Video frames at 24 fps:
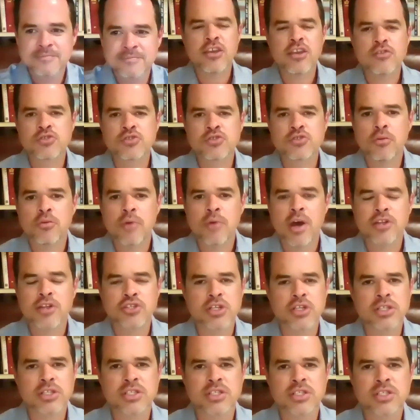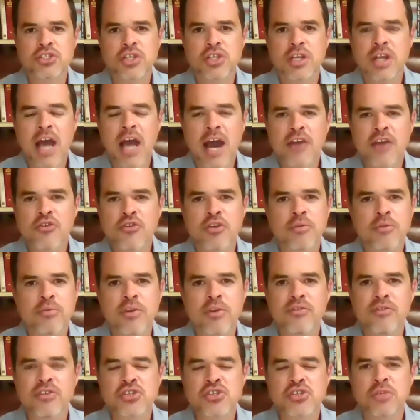you so much. It's such an honor and a
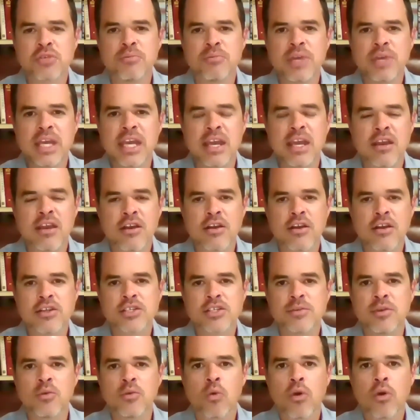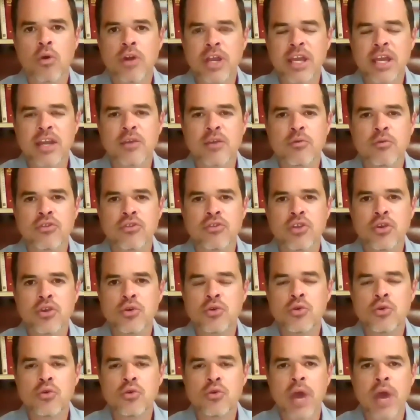privilege to be here and to be working with
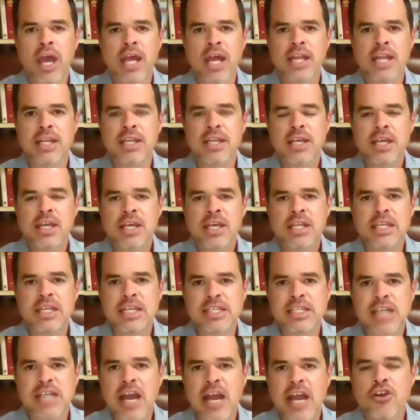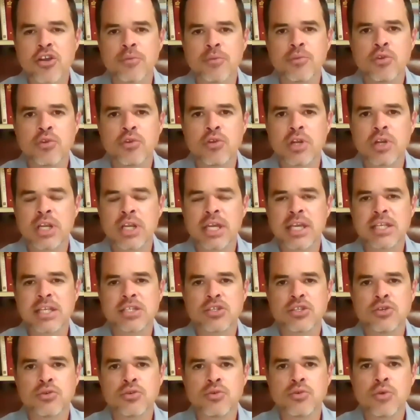you and the entire community
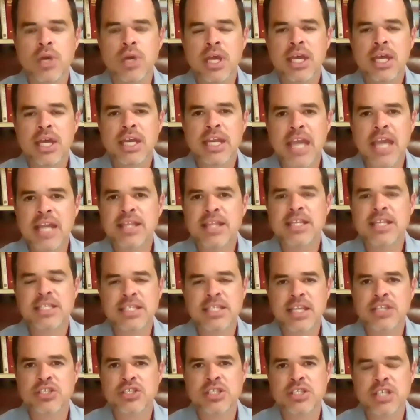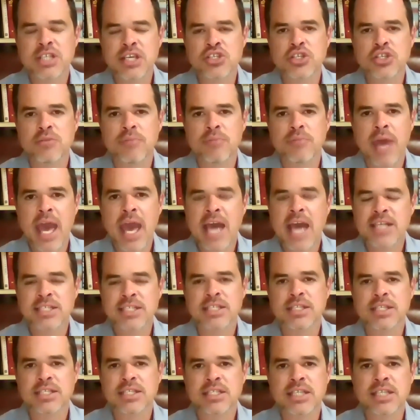to get this legislation passed
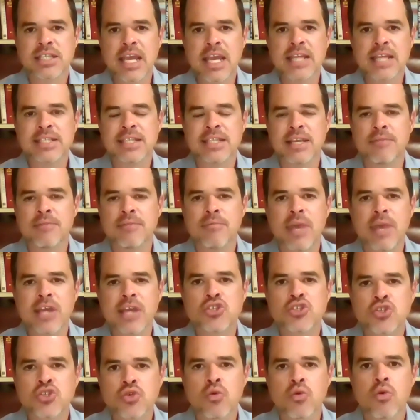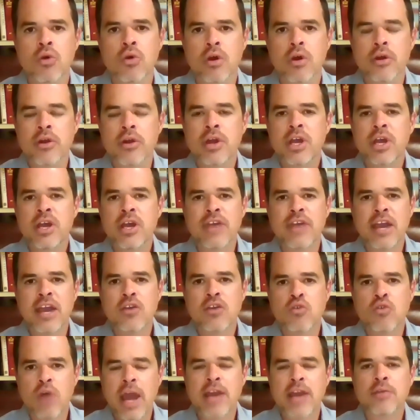in the states and make sure that
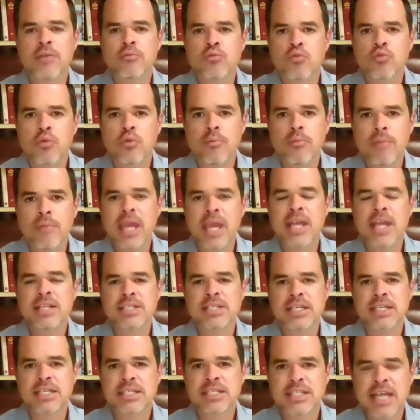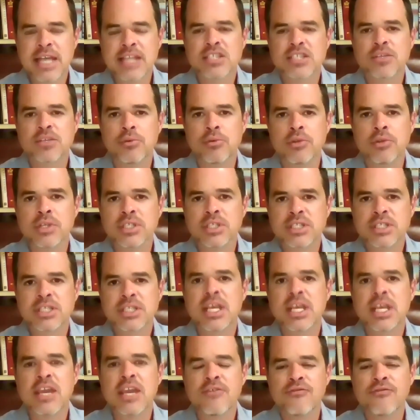kratom remains accessible and
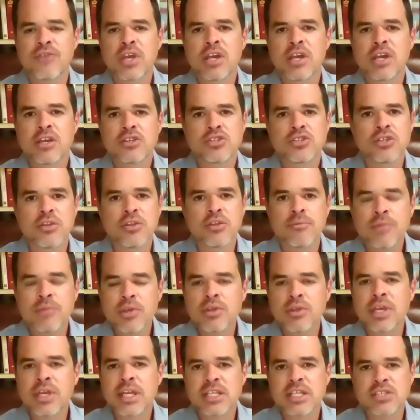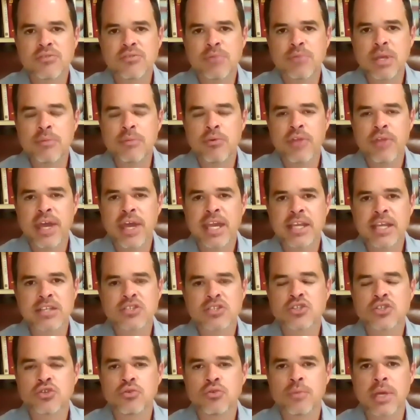safe to the millions of people that
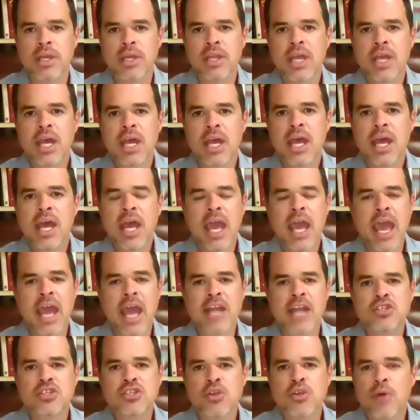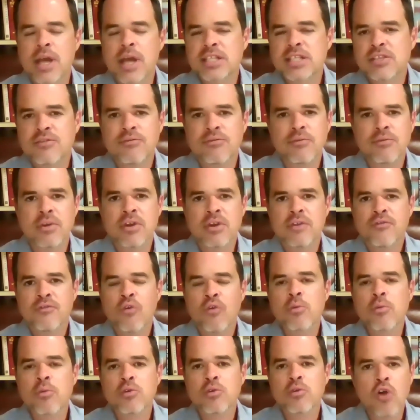consume it. And so, as a, a
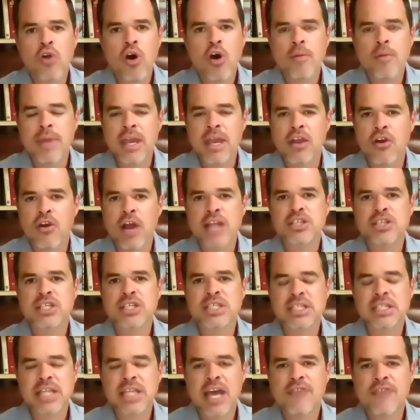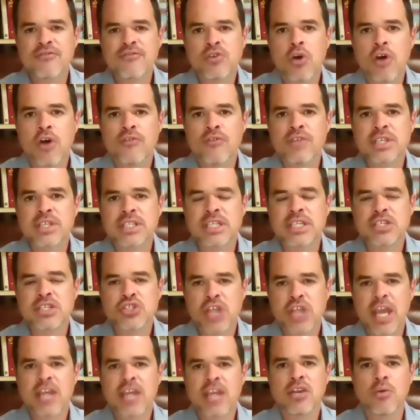former lawmaker, I just left office in
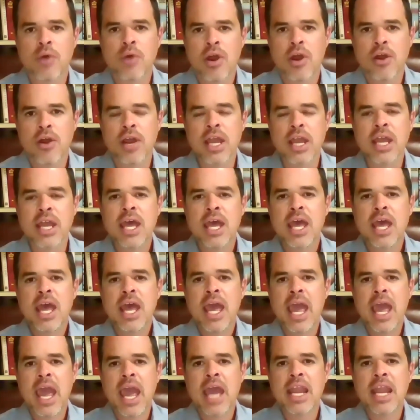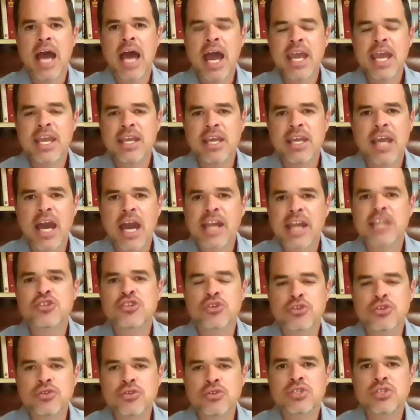January and I got
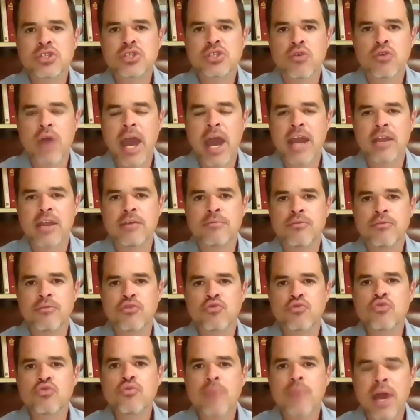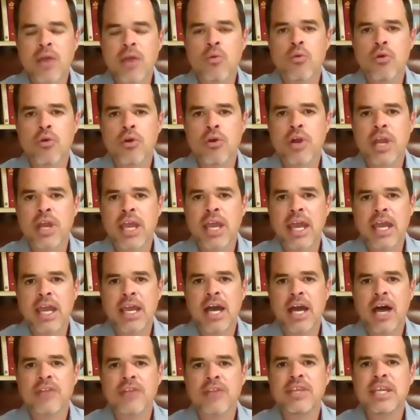introduced to kratom through my work
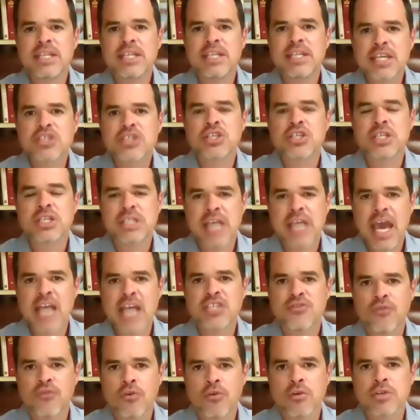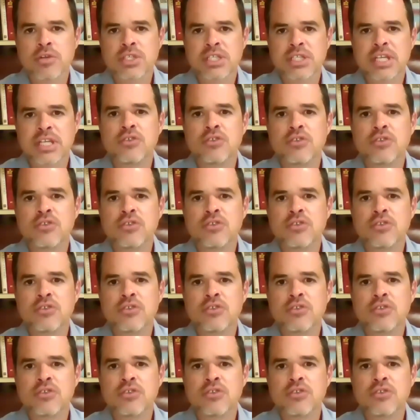on the addiction task force in